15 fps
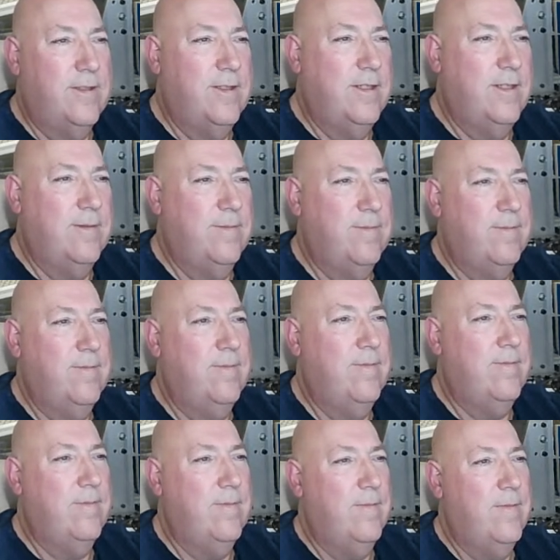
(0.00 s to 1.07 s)
Yeah.
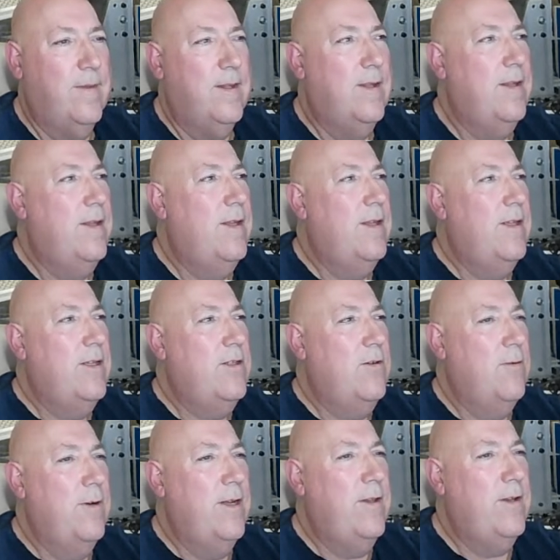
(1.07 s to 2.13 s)
So
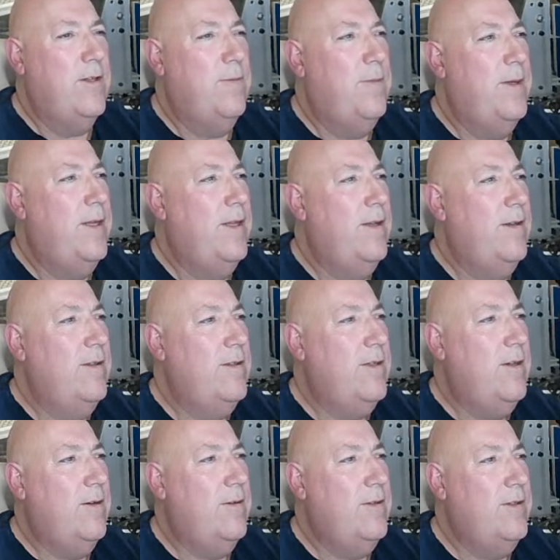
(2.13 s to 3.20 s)
we're in this bit. Let's
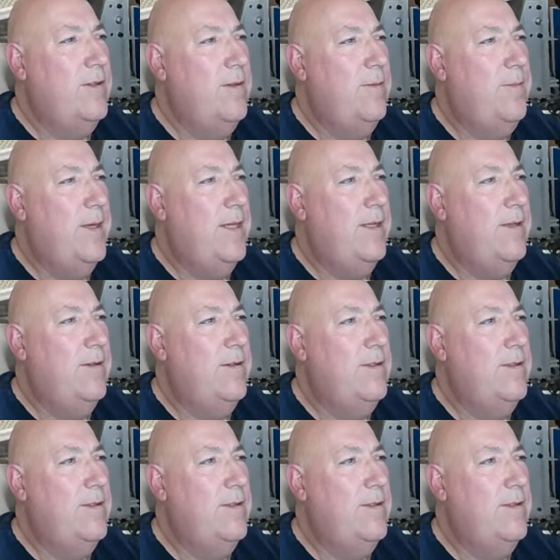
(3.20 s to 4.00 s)
go on to about.